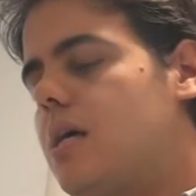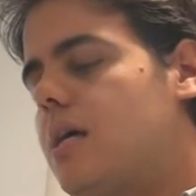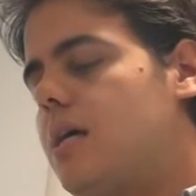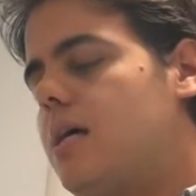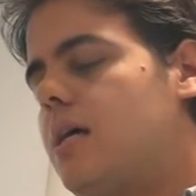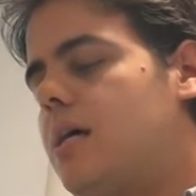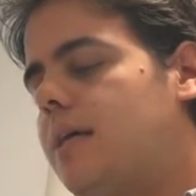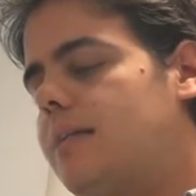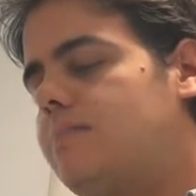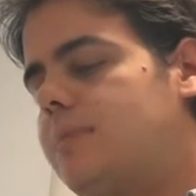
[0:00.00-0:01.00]

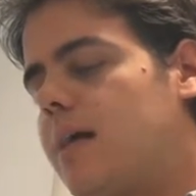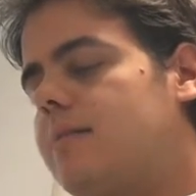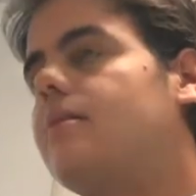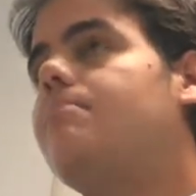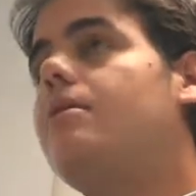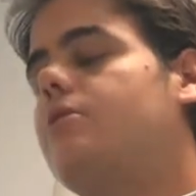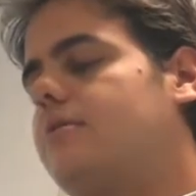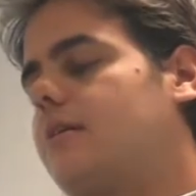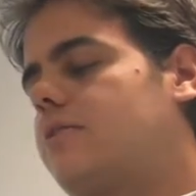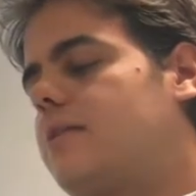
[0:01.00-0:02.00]
It implies that
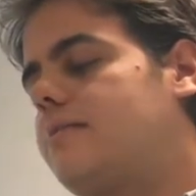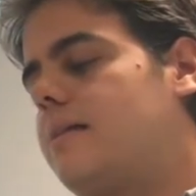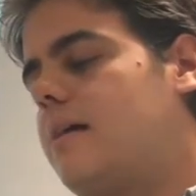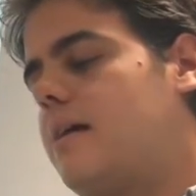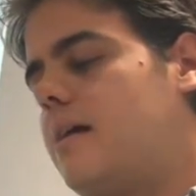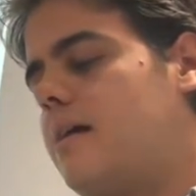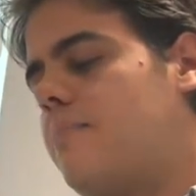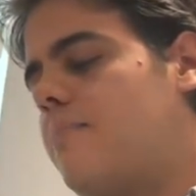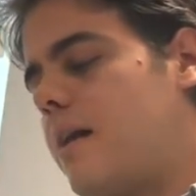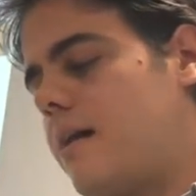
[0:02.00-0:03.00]
measures such as
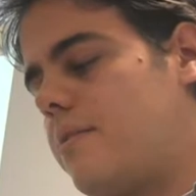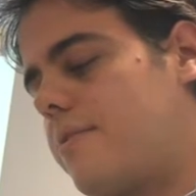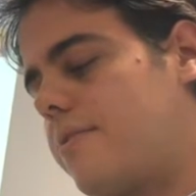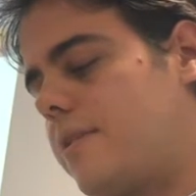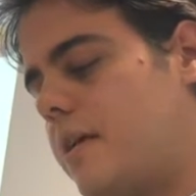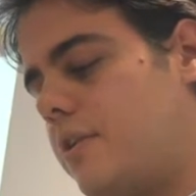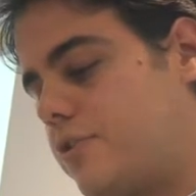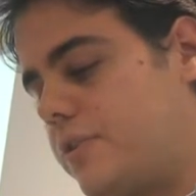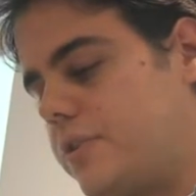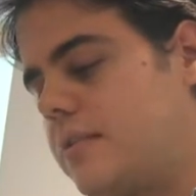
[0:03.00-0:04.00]
health,
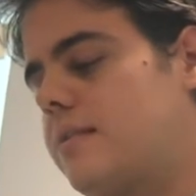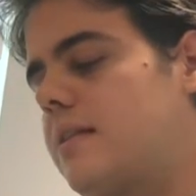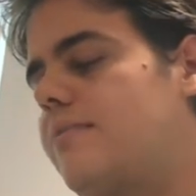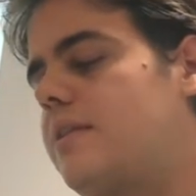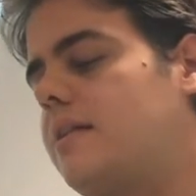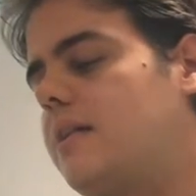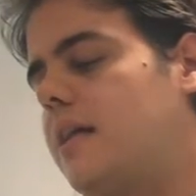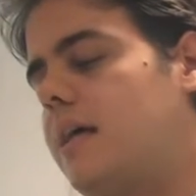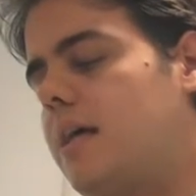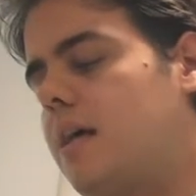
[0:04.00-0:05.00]
nutrition, living
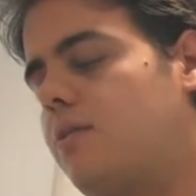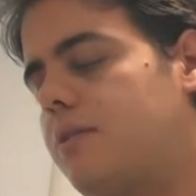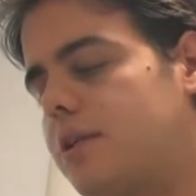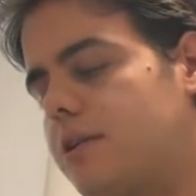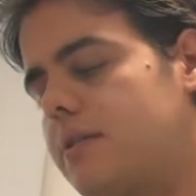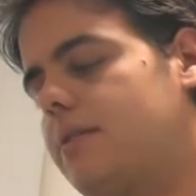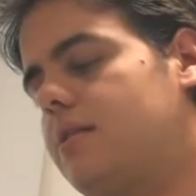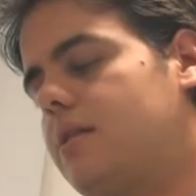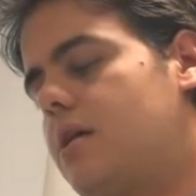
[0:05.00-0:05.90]
conditions,